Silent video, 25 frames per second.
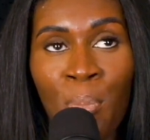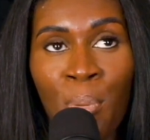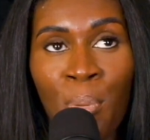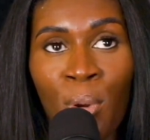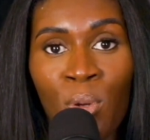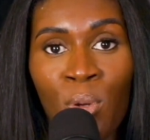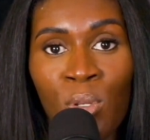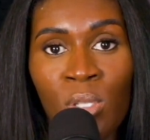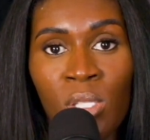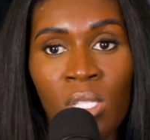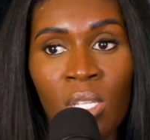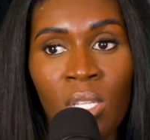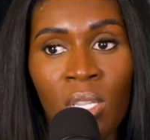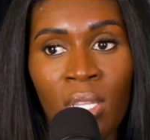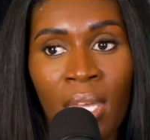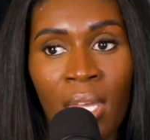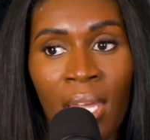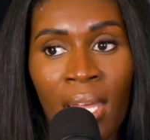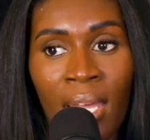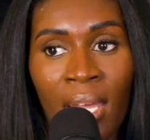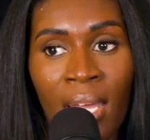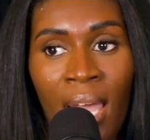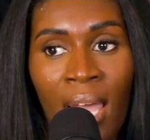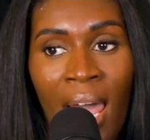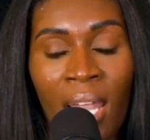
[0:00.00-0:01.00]
a person
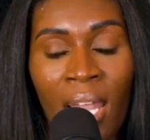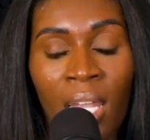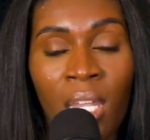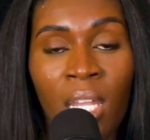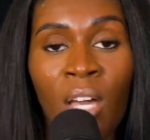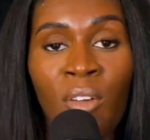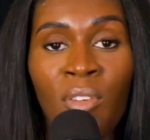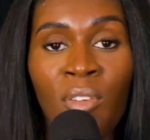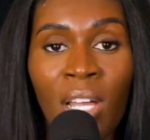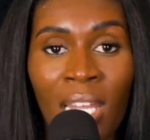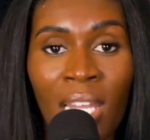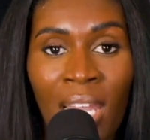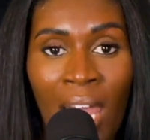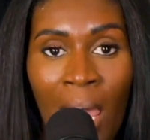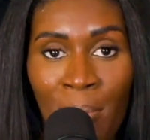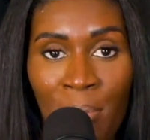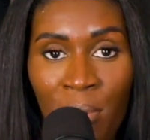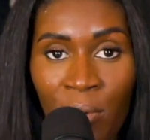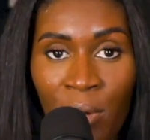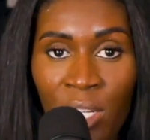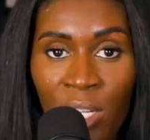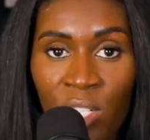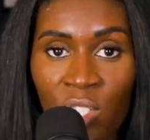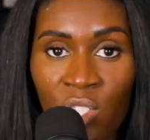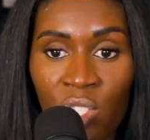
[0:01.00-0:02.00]
that I love
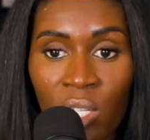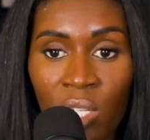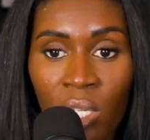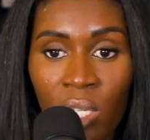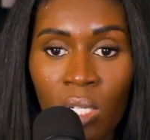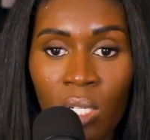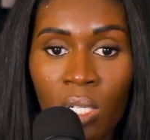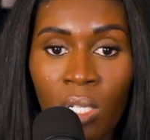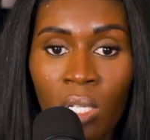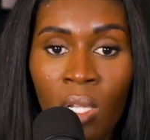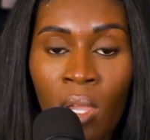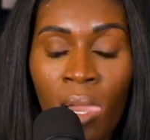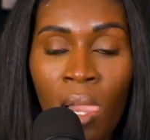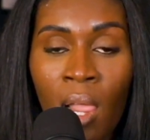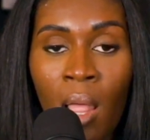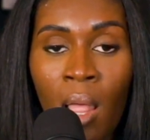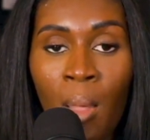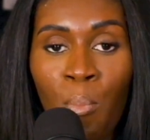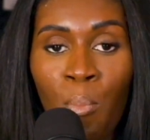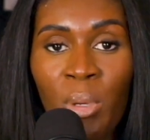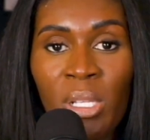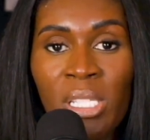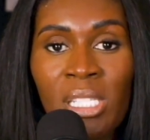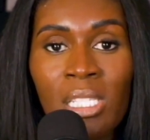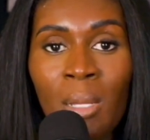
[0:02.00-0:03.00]
collaboration,
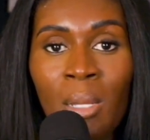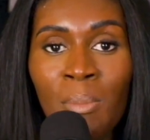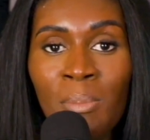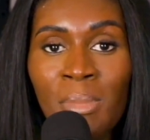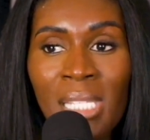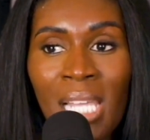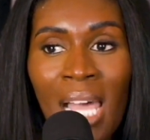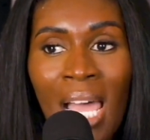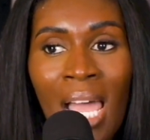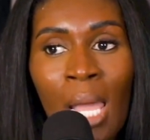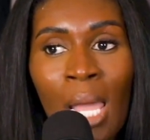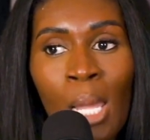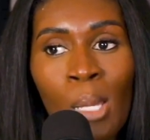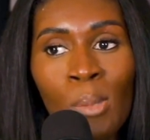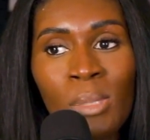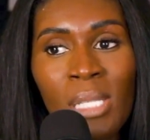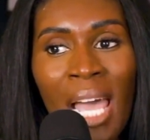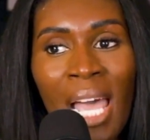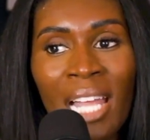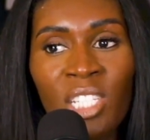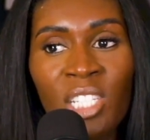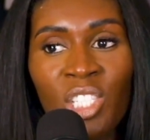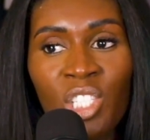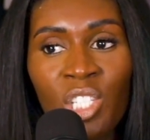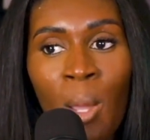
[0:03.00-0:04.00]
but
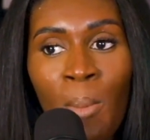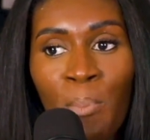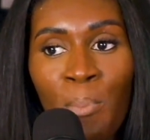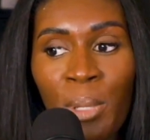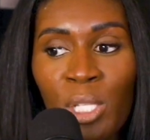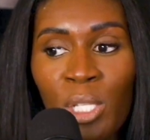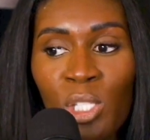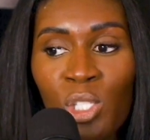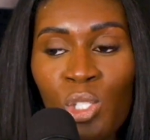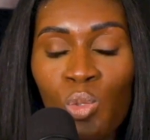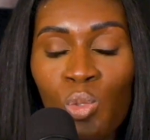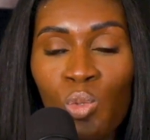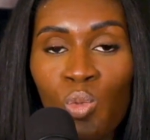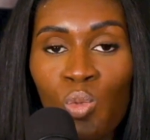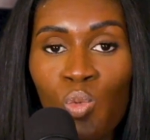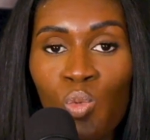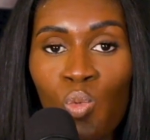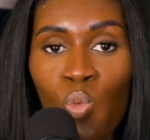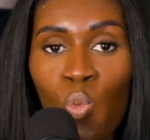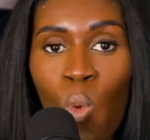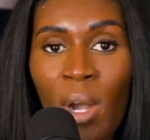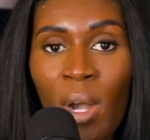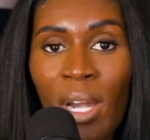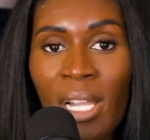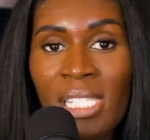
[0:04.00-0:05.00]
sometimes I jump into
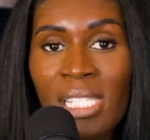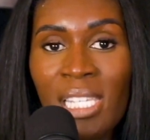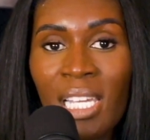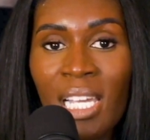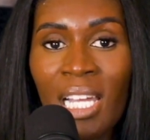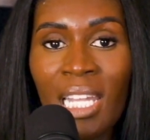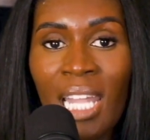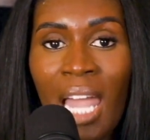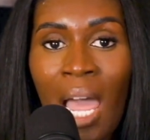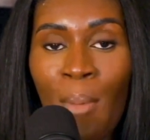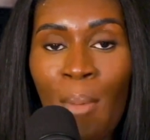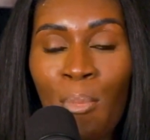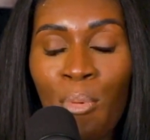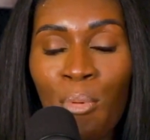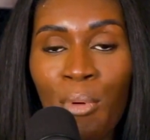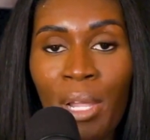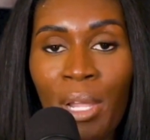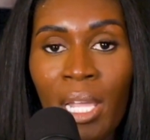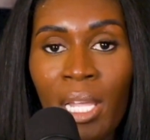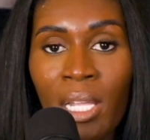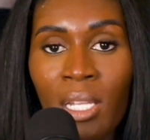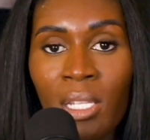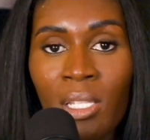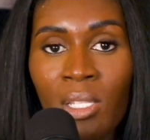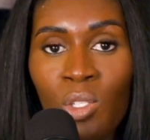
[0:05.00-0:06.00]
wanting to
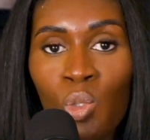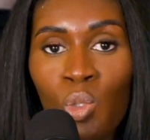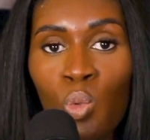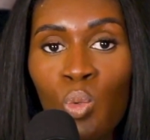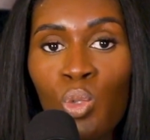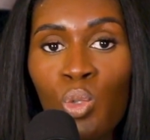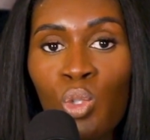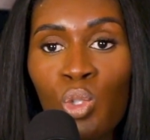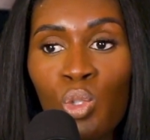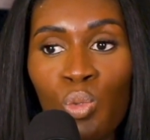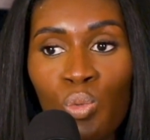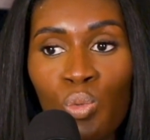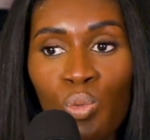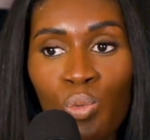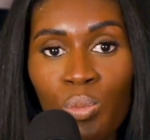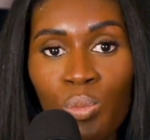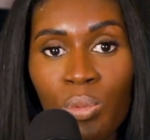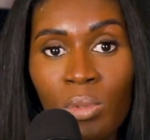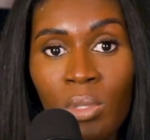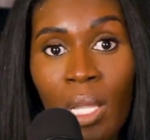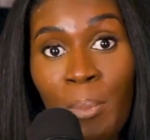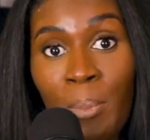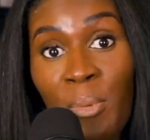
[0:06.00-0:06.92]
collaborate too soon.